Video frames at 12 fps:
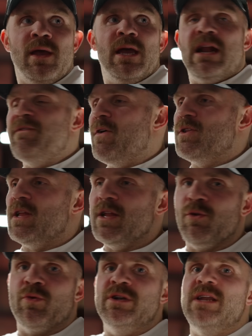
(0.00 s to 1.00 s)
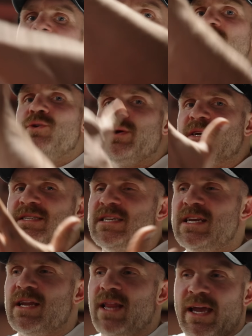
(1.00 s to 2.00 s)
and I felt a little redundant doing a
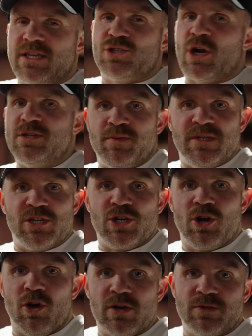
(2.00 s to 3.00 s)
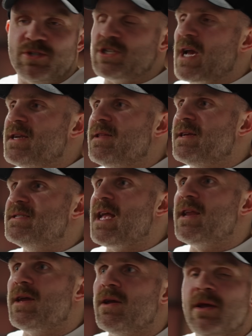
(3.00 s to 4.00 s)
seated, like stretch position curl because we just kind of did that standing.